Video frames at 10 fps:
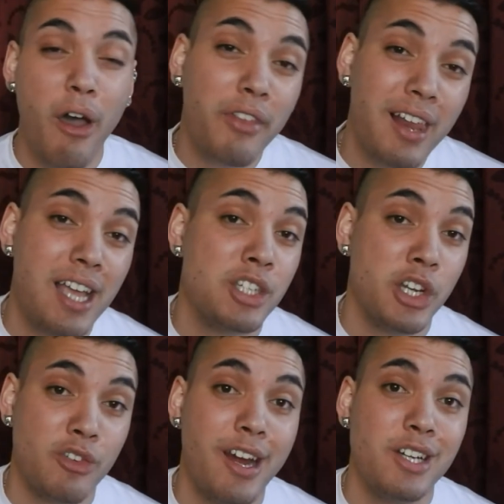of the
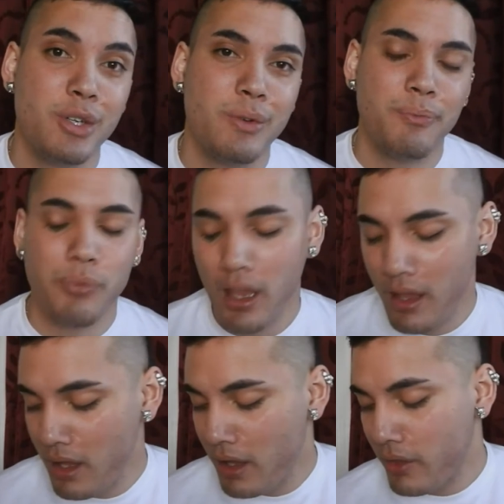last
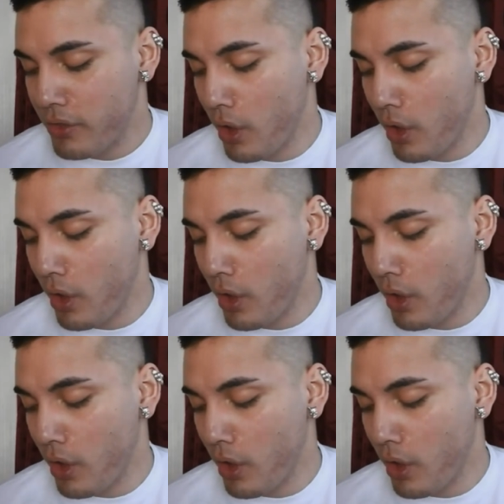generation.